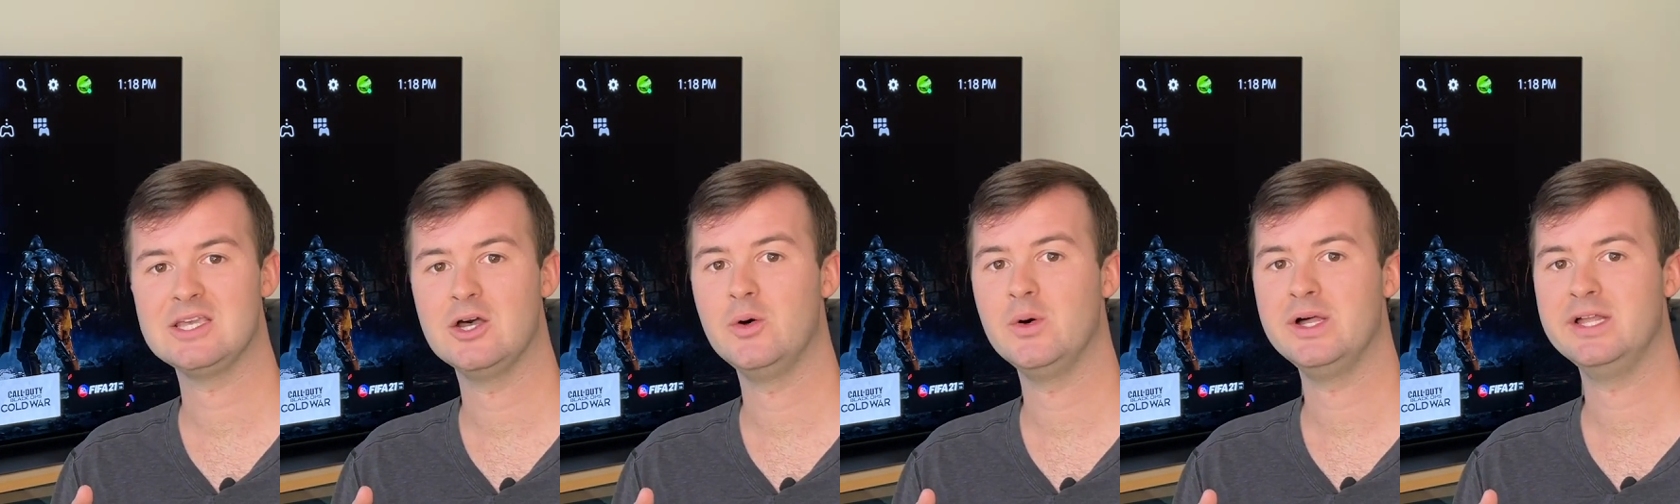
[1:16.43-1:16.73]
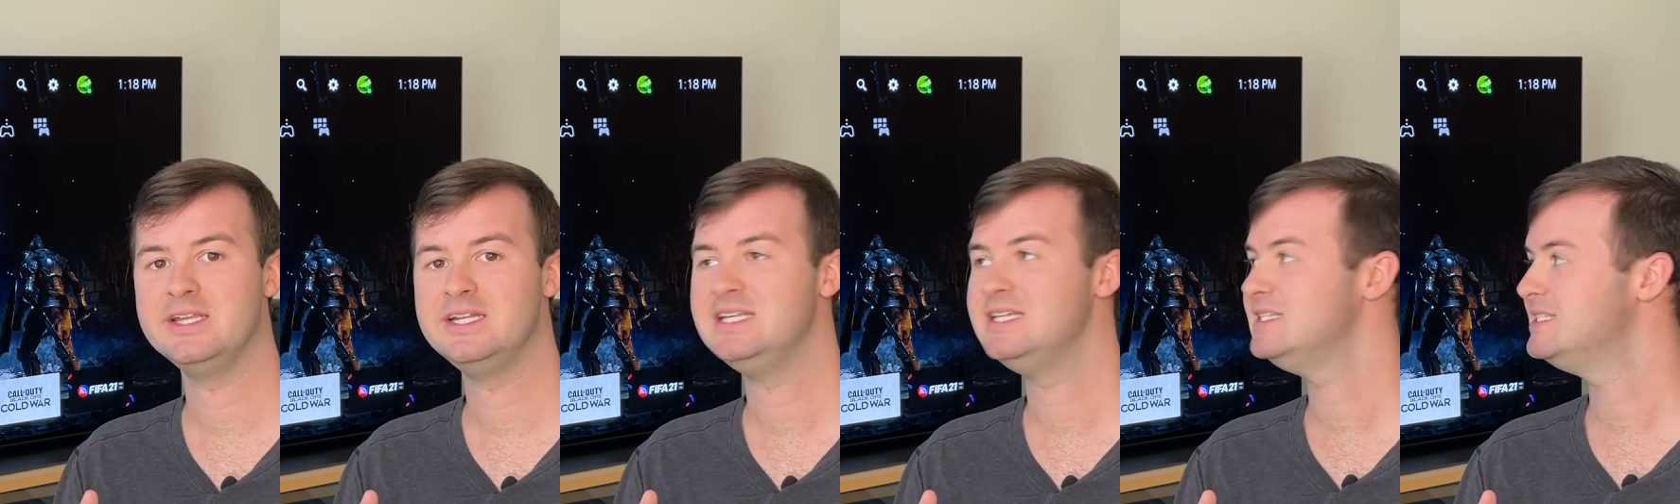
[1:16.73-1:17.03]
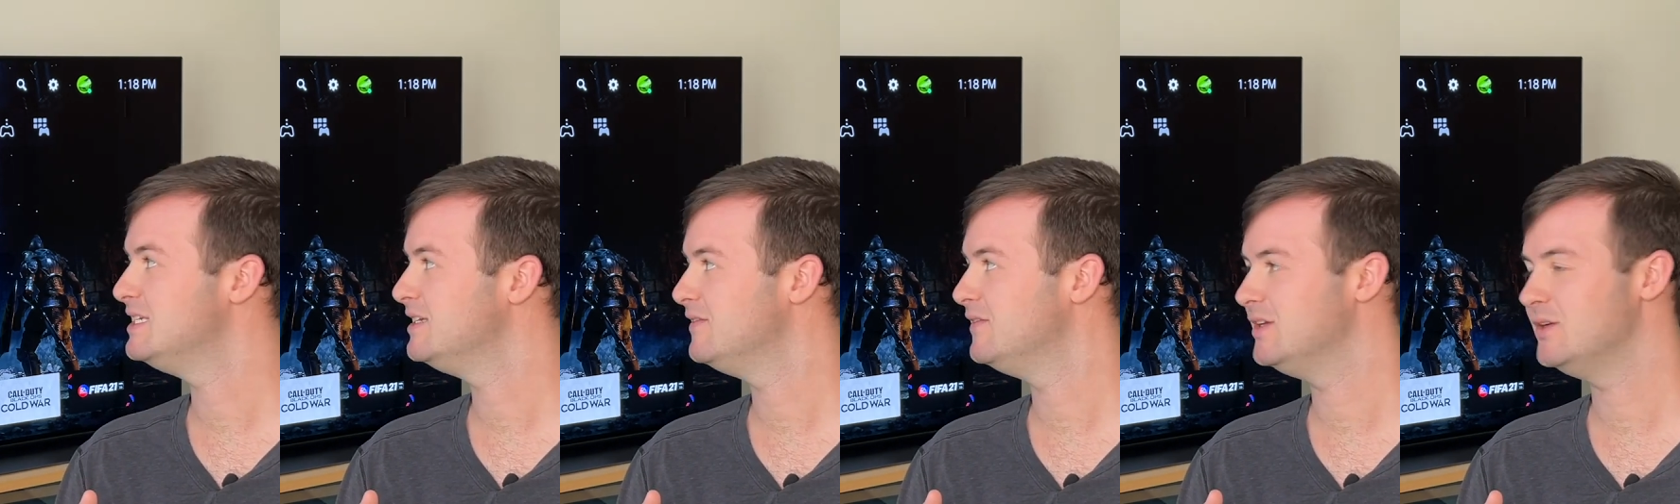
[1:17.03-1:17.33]
OLED
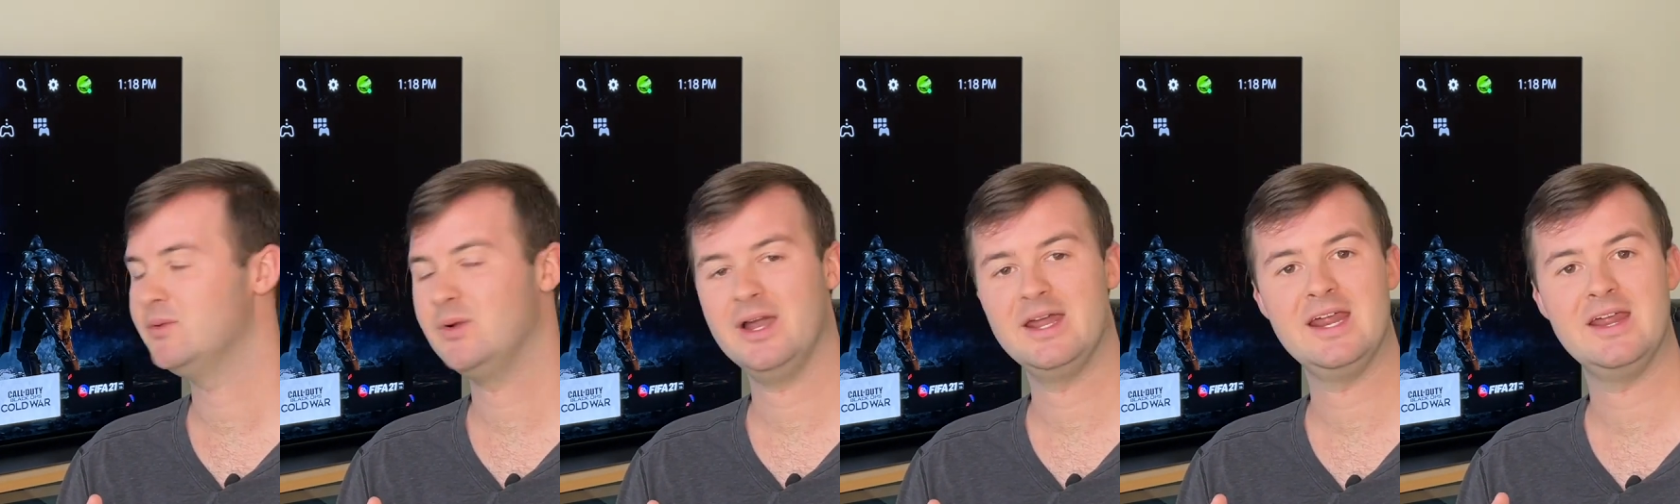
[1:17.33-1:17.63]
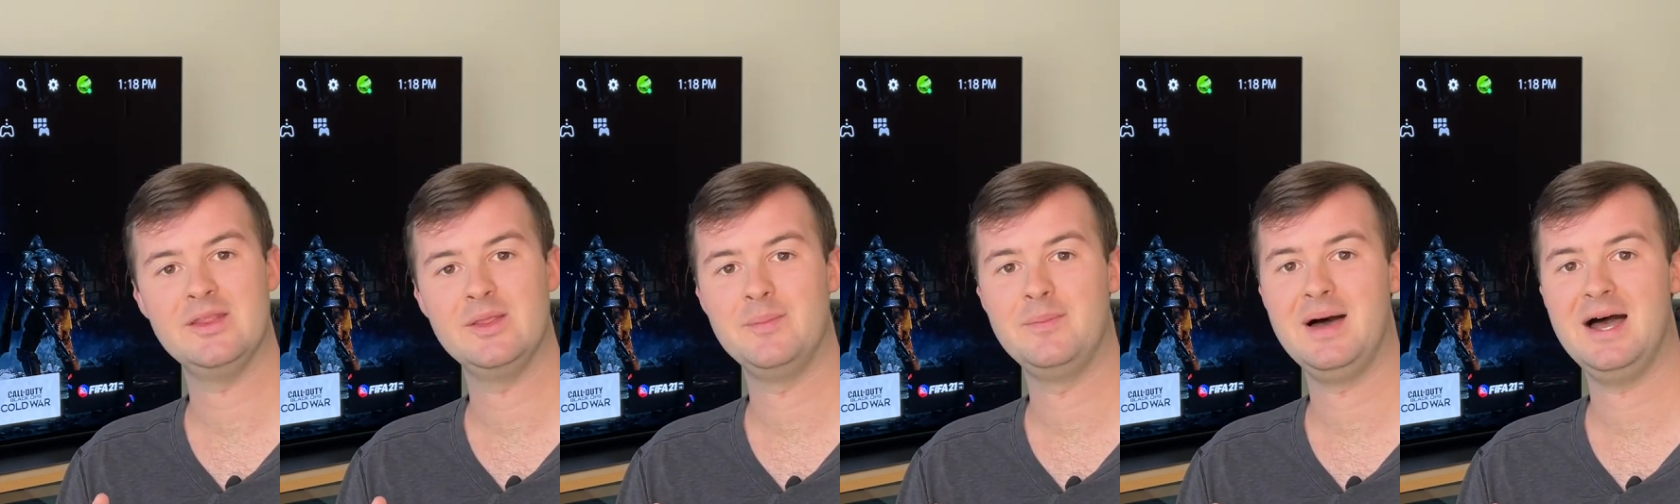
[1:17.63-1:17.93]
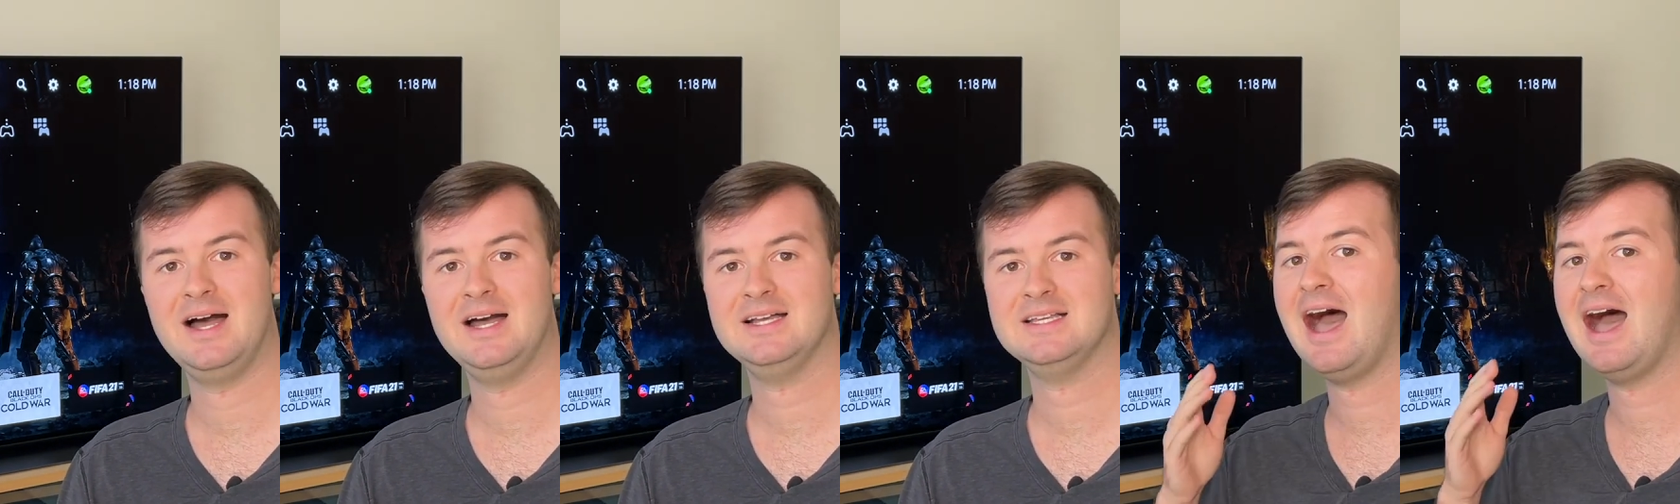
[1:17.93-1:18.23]
TV right out of the
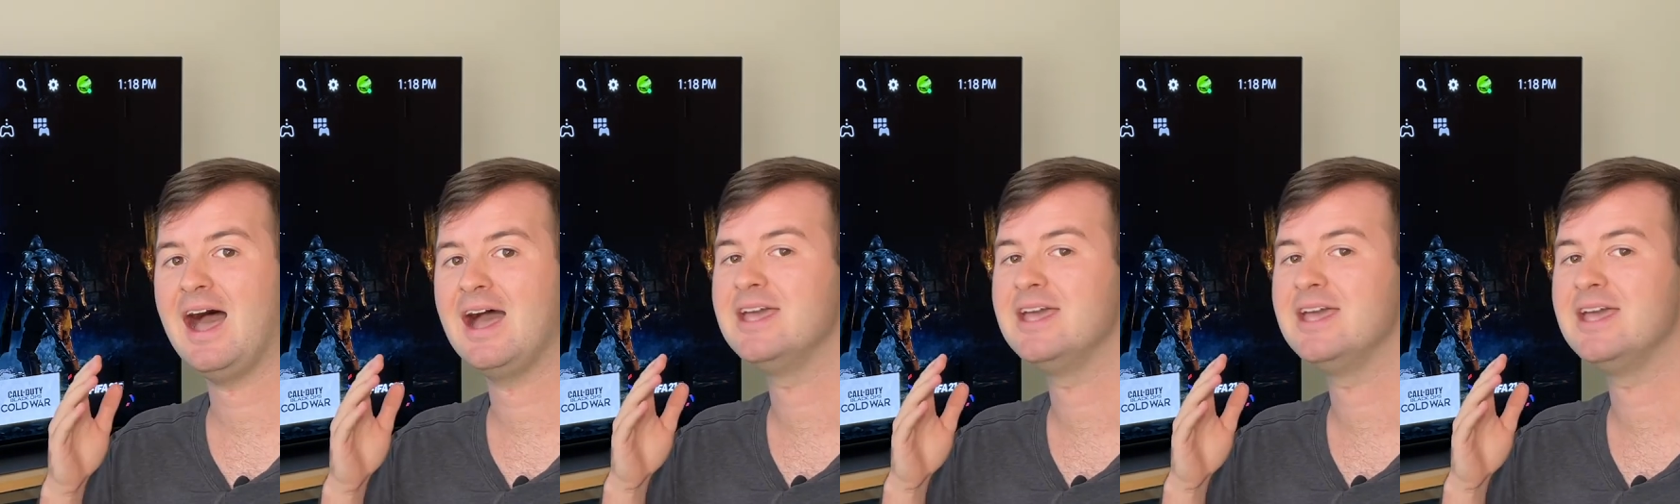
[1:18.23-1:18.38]
box,